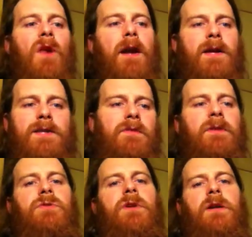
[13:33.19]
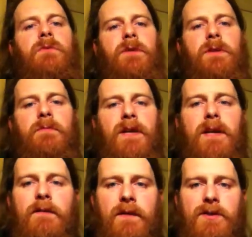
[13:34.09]
I guess I've only tried really the
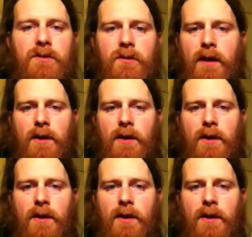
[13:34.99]
big conventional,